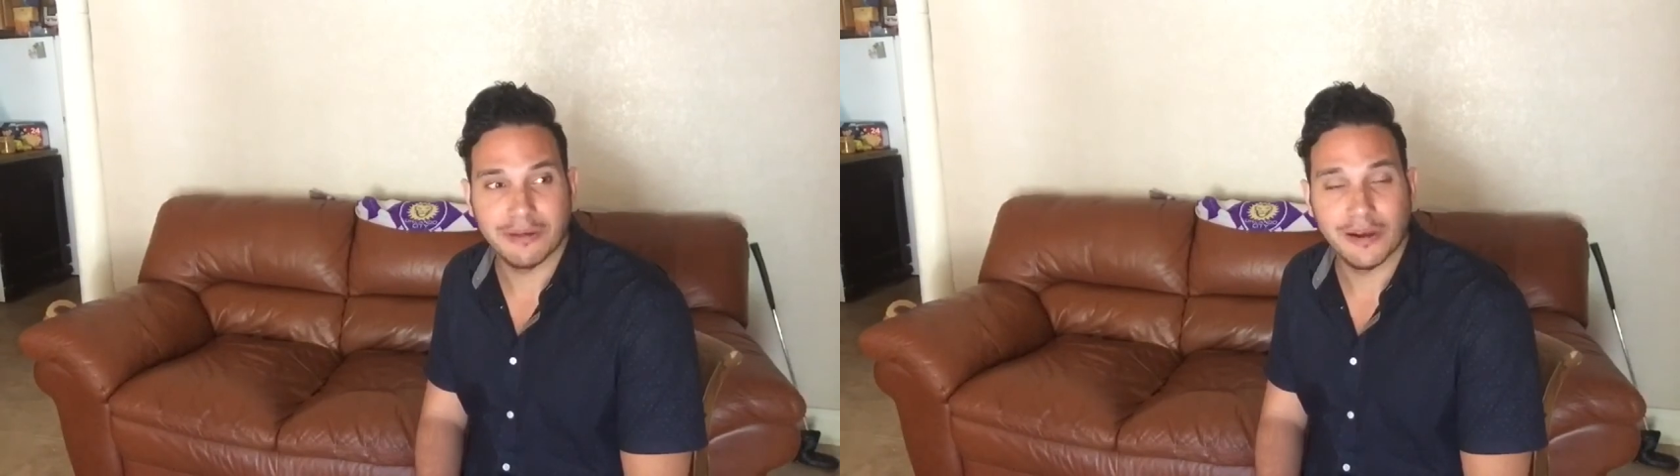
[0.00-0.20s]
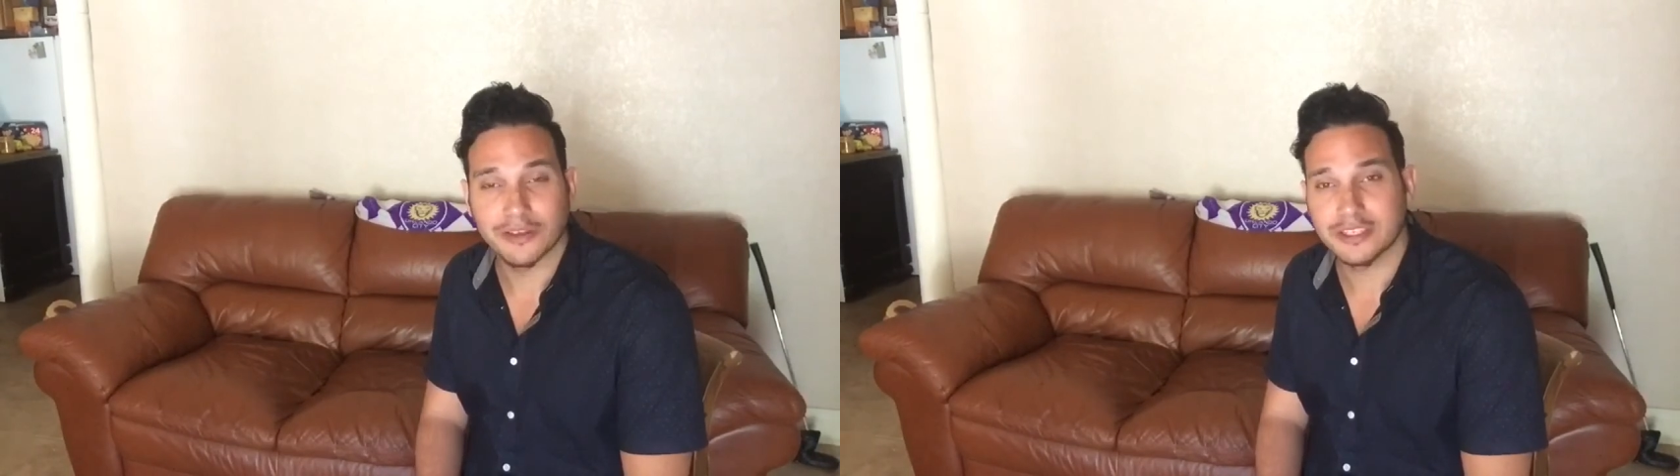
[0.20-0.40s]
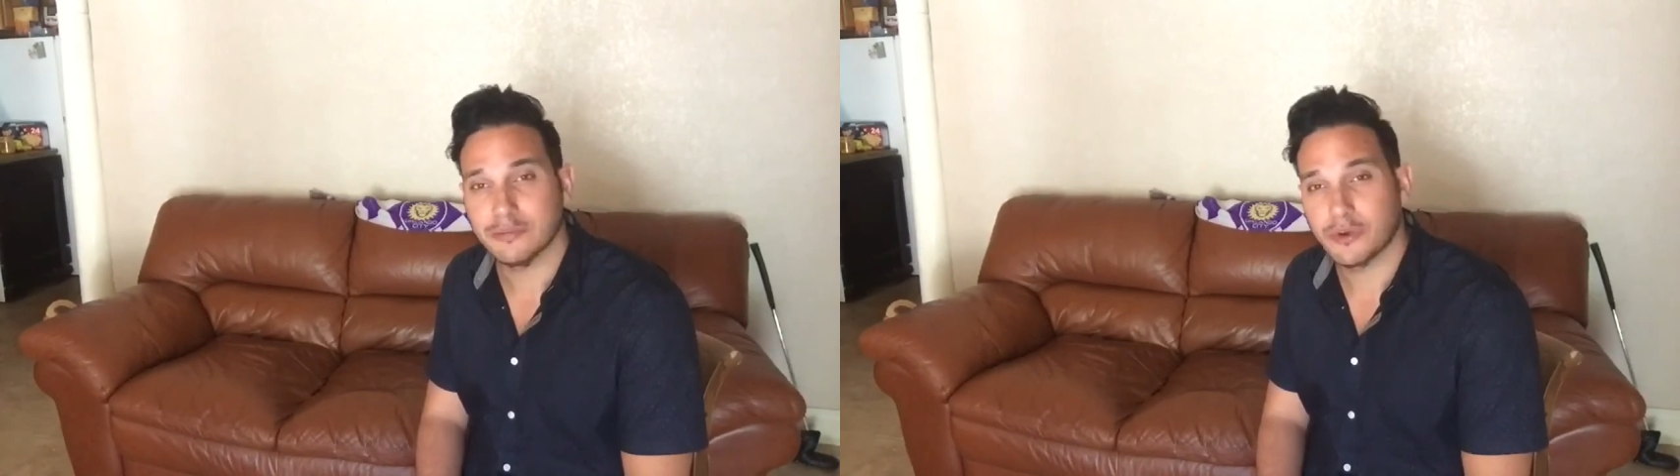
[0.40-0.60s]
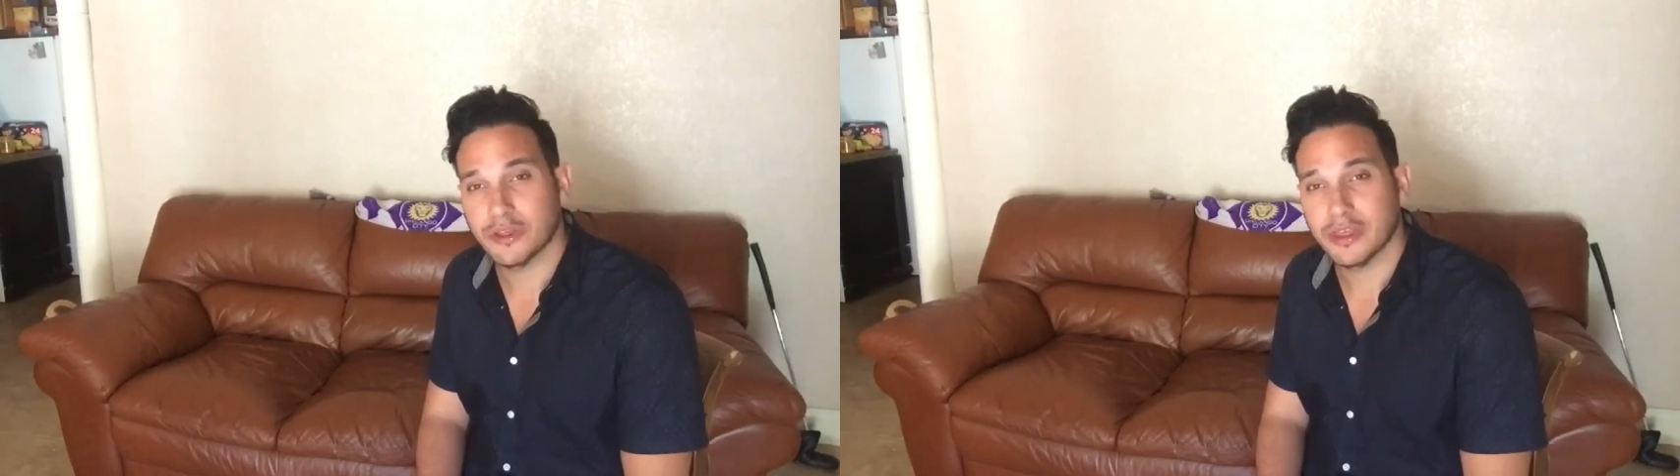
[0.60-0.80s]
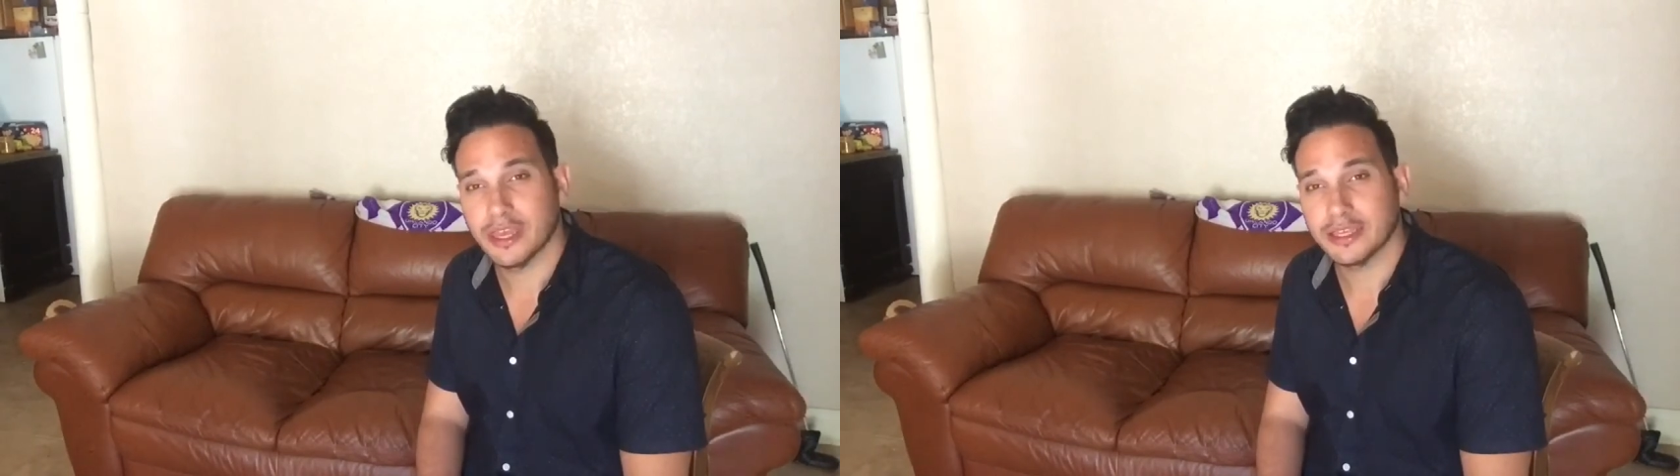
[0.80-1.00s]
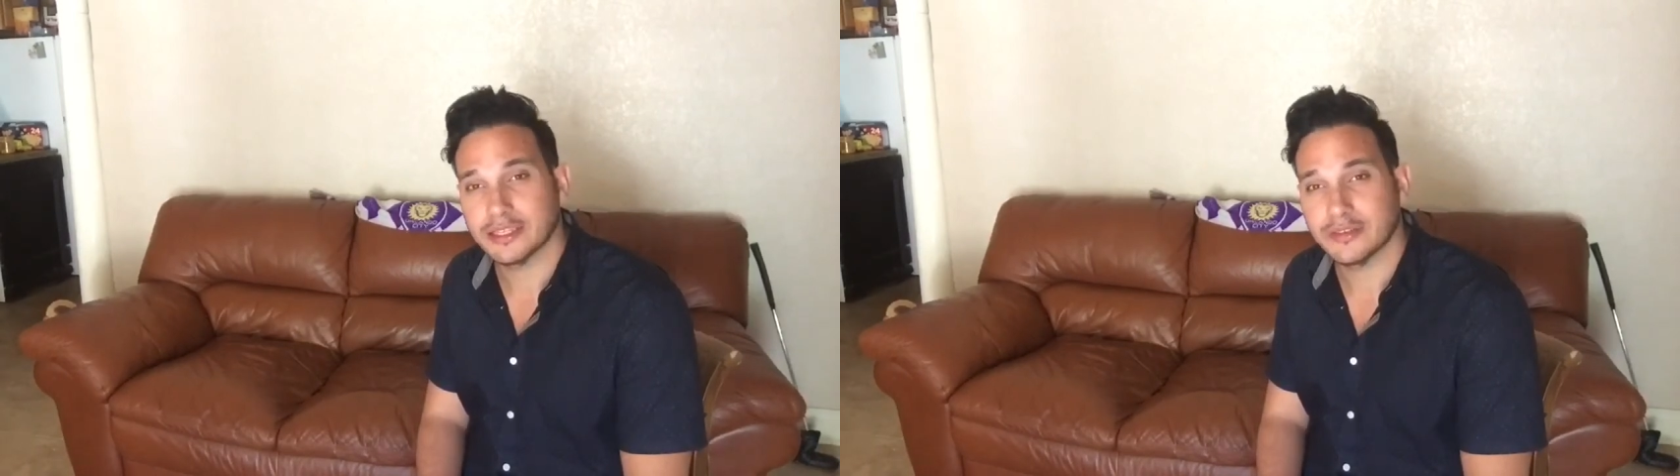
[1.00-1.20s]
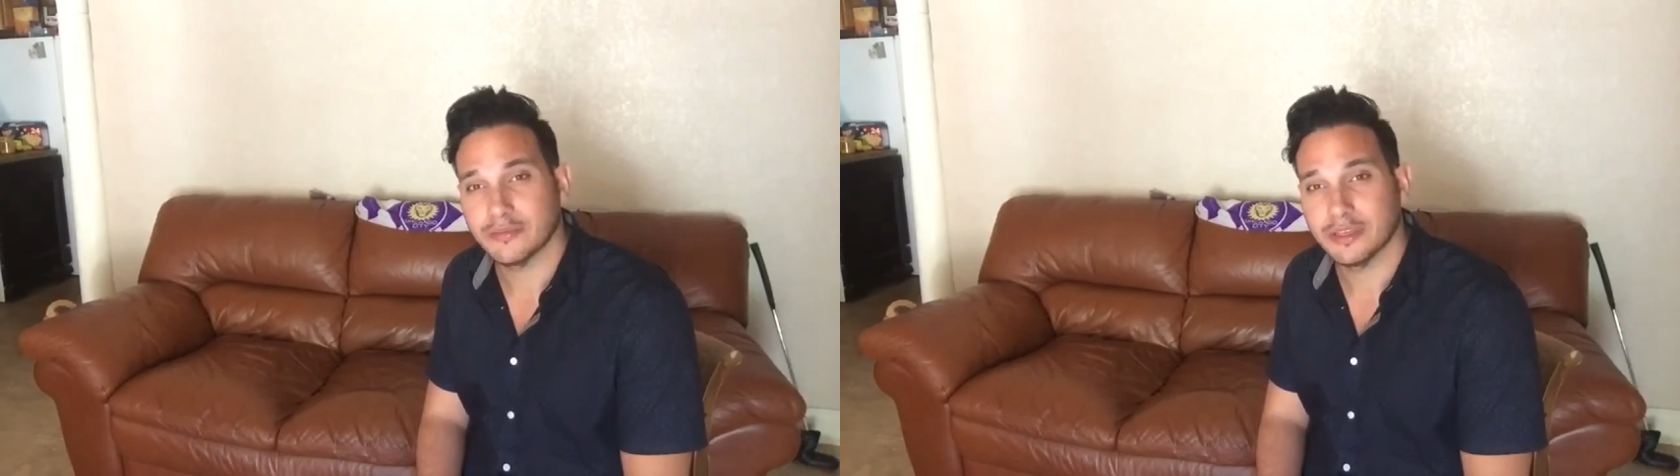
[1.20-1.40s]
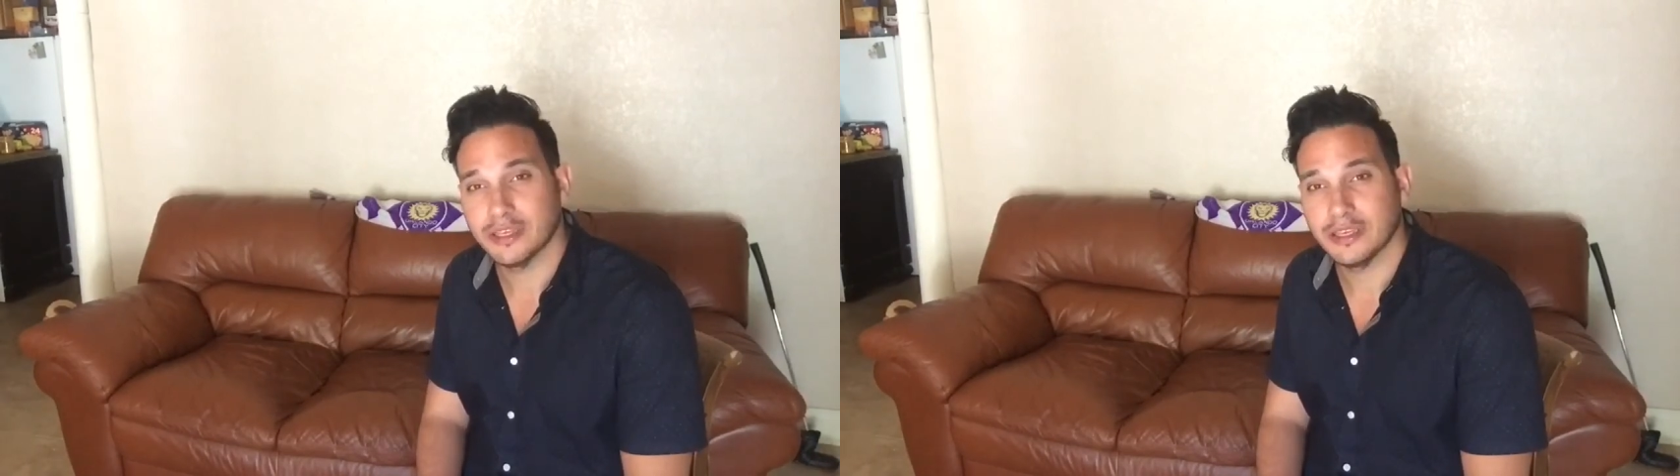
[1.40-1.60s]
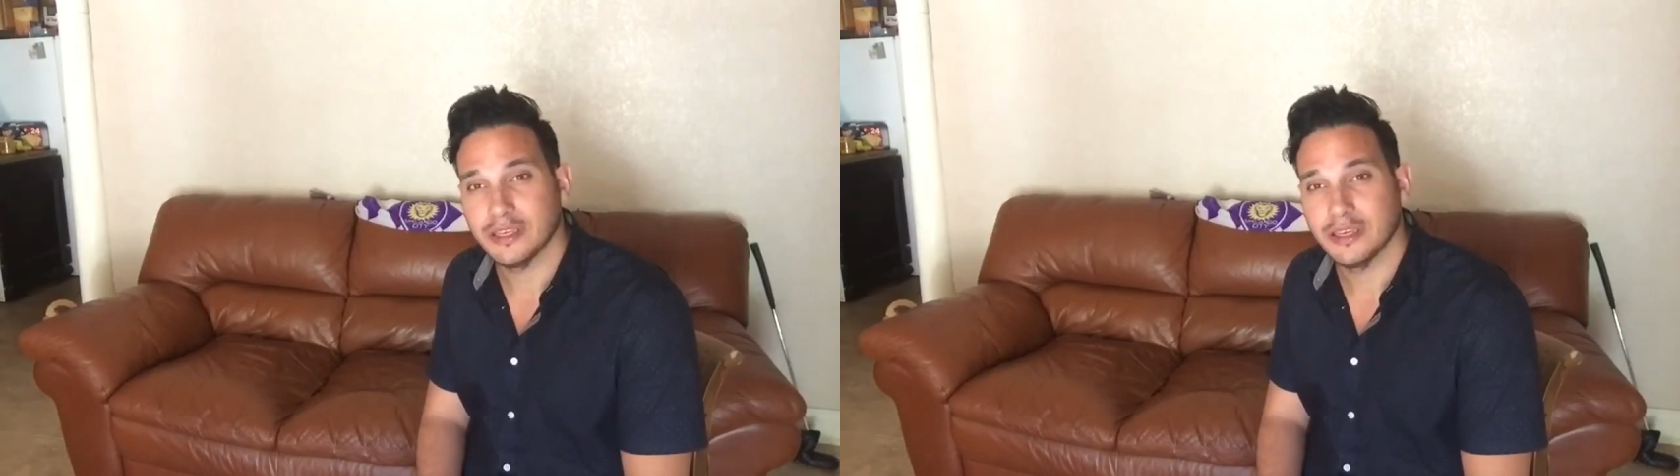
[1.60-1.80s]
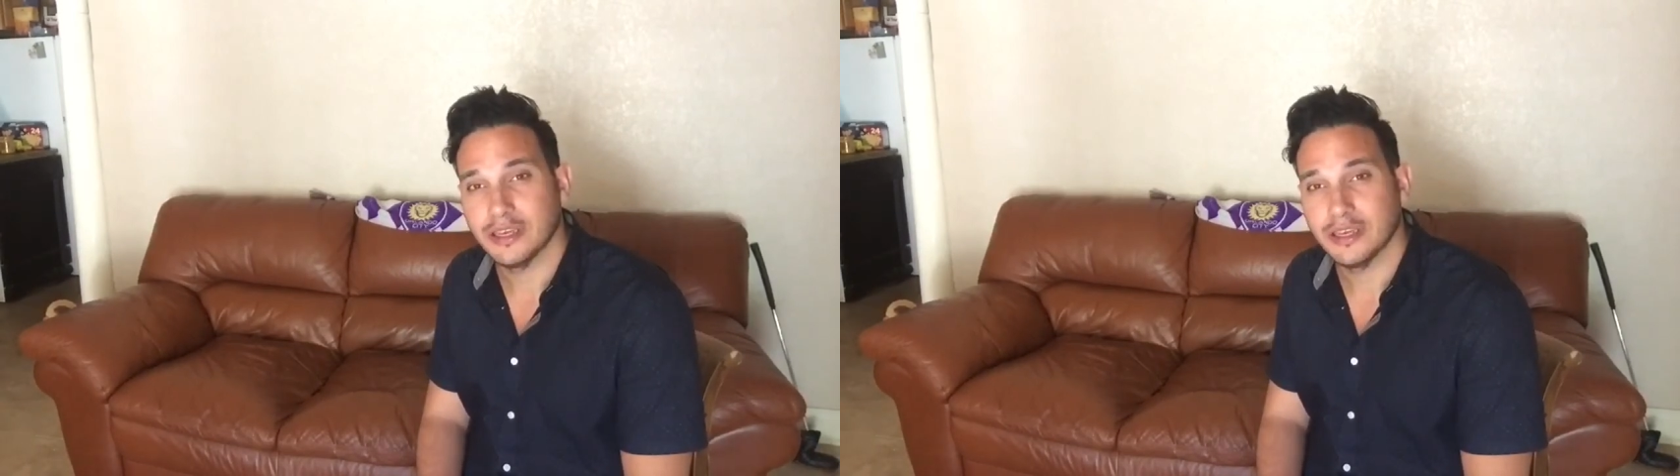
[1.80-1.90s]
posting more things, and it'll be